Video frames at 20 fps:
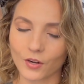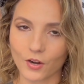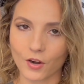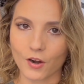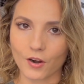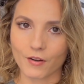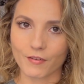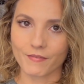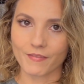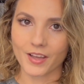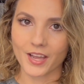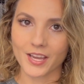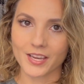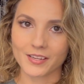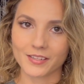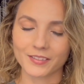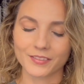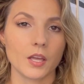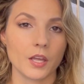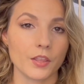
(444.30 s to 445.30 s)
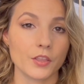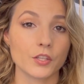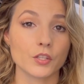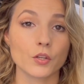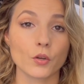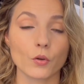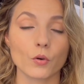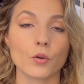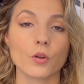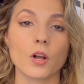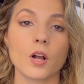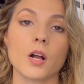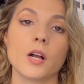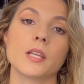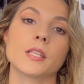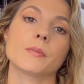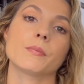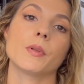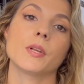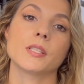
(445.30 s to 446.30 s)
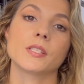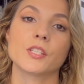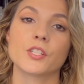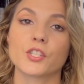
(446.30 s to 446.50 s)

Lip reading: are fine. The total cost plus the